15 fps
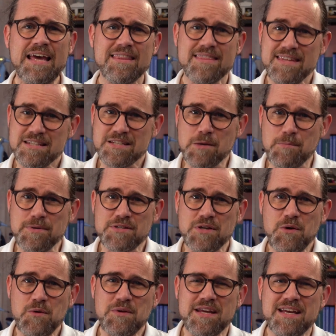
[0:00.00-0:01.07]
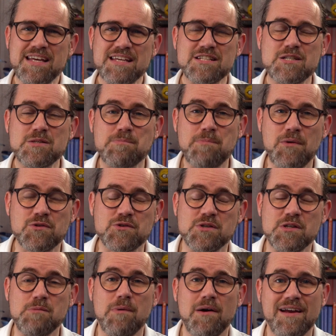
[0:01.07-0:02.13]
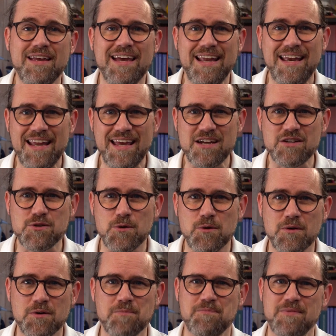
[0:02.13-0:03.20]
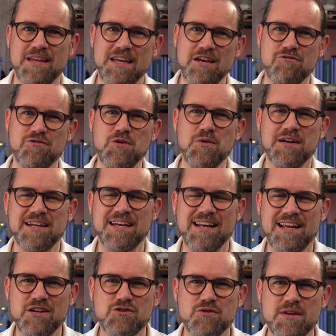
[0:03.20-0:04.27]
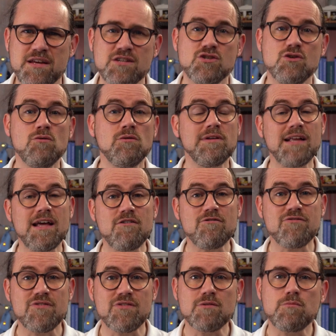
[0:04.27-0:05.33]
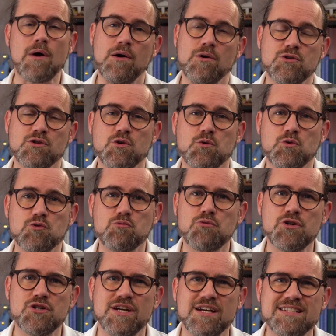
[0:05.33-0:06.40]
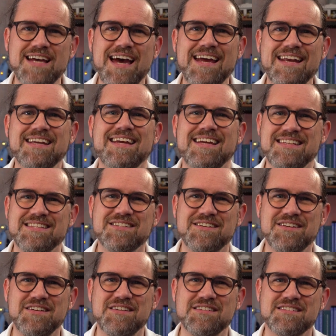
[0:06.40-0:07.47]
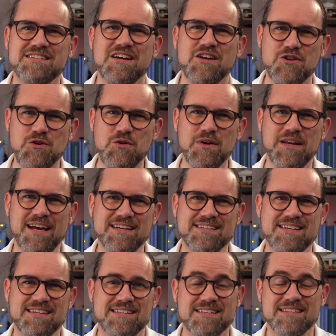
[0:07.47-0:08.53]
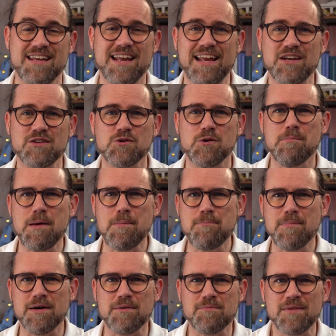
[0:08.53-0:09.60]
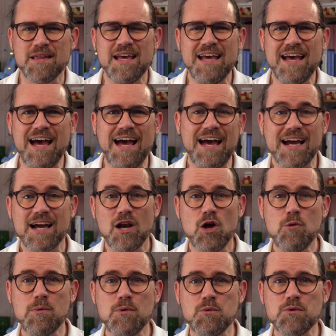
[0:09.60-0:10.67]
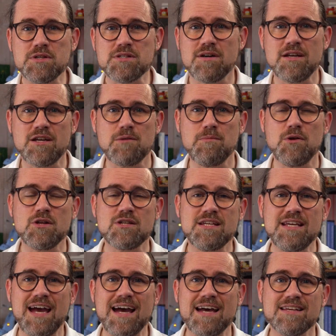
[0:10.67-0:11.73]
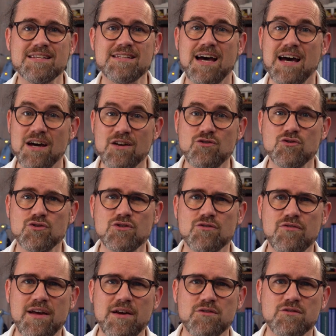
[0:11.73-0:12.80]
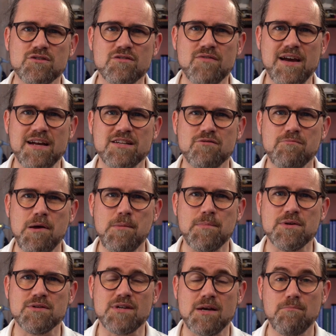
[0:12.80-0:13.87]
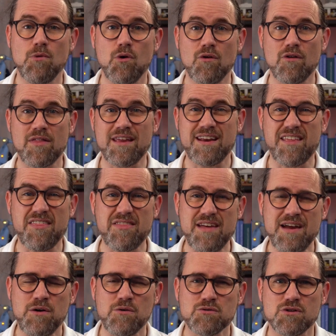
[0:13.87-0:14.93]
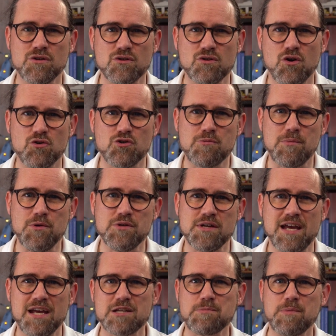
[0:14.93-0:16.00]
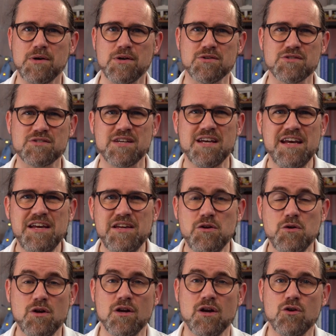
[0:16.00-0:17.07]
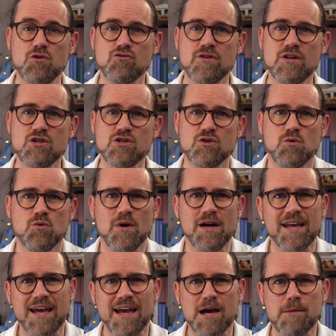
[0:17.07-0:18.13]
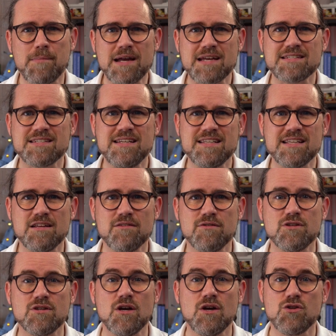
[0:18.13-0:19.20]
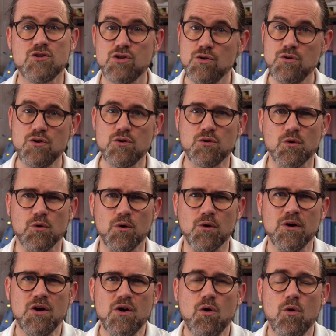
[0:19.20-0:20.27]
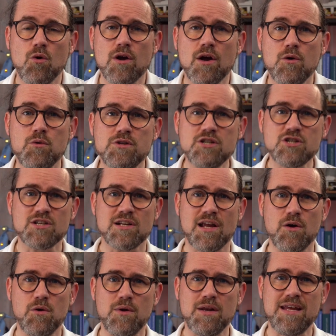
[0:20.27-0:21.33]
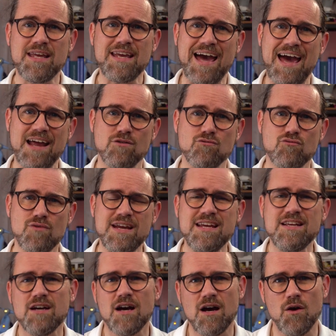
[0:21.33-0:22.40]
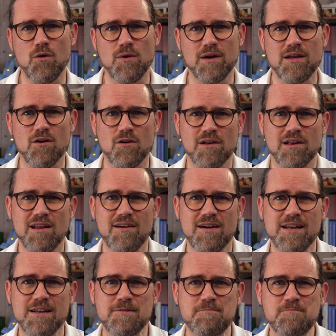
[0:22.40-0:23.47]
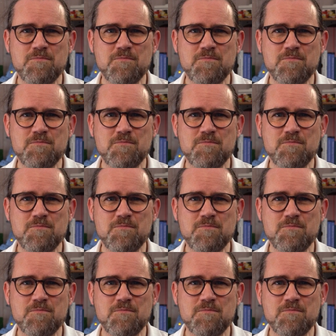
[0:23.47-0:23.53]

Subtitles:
This episode is sponsored by Elektor. If you like electronics, you'll love the articles, projects and insights you can access as an Elektor member. Our global design community has hundreds of thousands of active members and more than 1,000 contributing experts. You can go traditional and get our magazine delivered to your door, or go digital only and read only online.